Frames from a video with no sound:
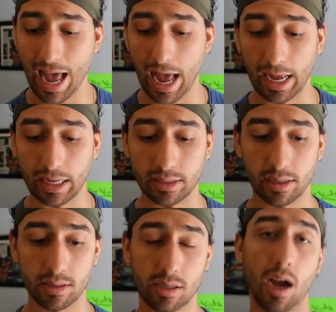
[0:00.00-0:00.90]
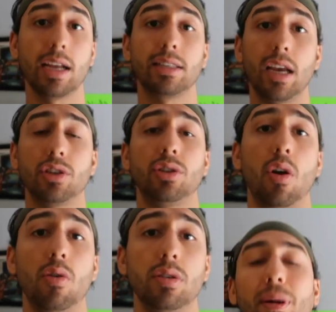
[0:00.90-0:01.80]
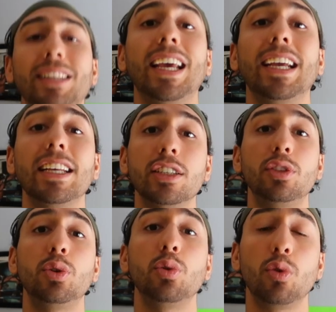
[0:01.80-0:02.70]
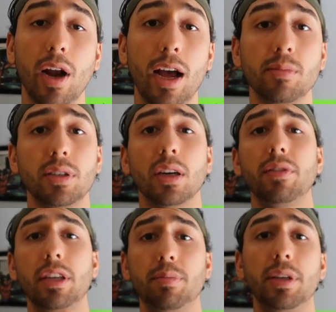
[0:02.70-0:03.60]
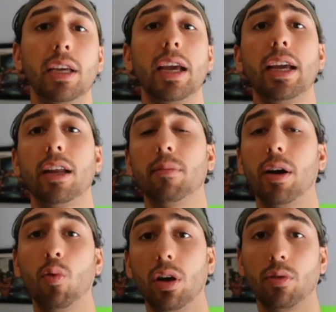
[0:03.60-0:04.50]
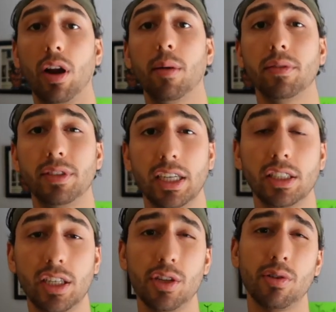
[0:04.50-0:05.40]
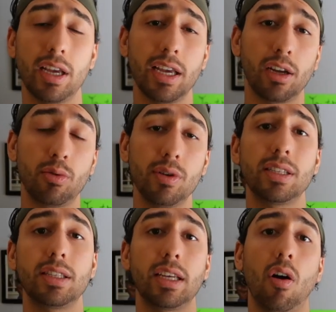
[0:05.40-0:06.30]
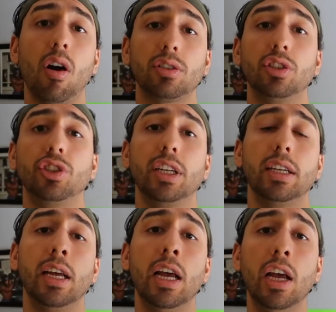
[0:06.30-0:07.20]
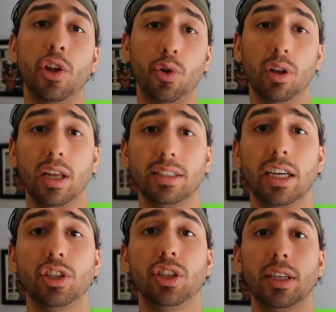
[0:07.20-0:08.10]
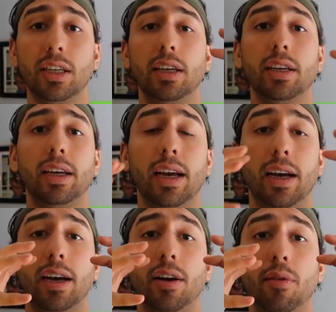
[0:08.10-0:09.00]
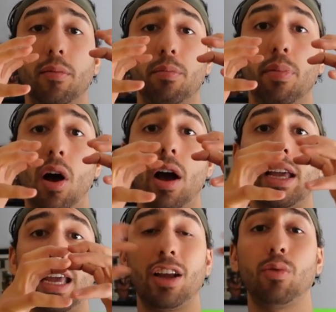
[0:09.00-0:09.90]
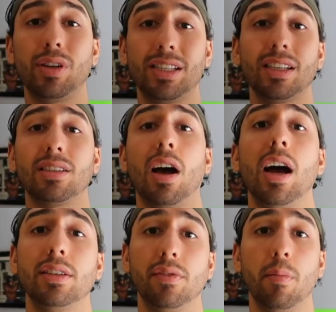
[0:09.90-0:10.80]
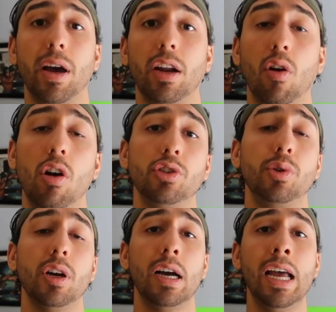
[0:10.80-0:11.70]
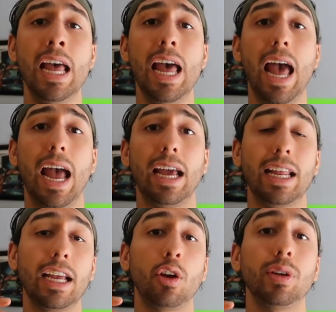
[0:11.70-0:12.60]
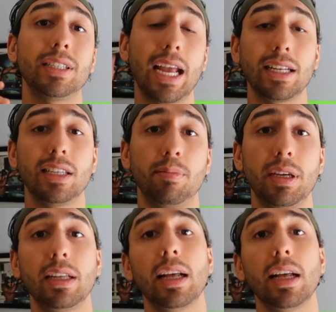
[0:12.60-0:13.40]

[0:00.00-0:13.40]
And science has shown by taking the two grams of E P A and by one gram of D H A, you increase the oxygen utilization uh, by increasing the size of the mitochondria and increase A T P.